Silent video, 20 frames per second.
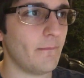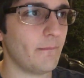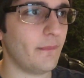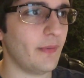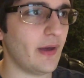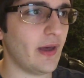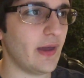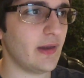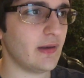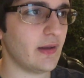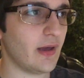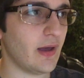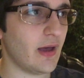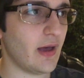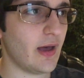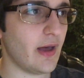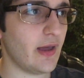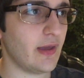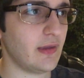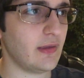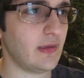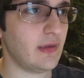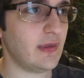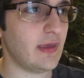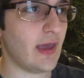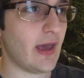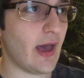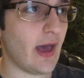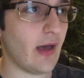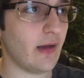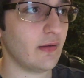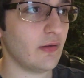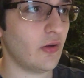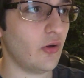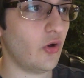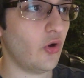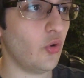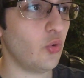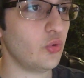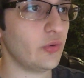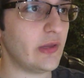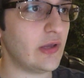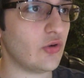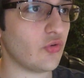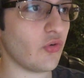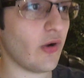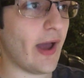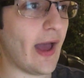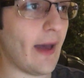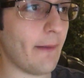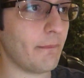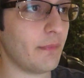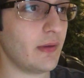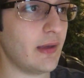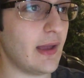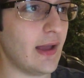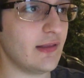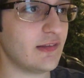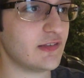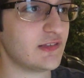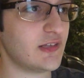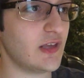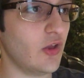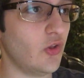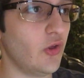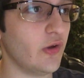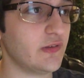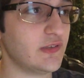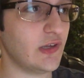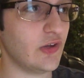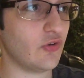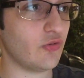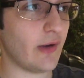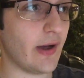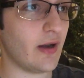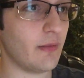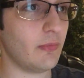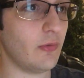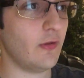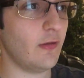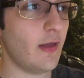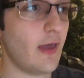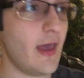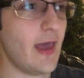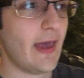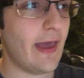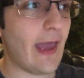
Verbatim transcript: But uh, yeah, holy crap. It still looks incredible.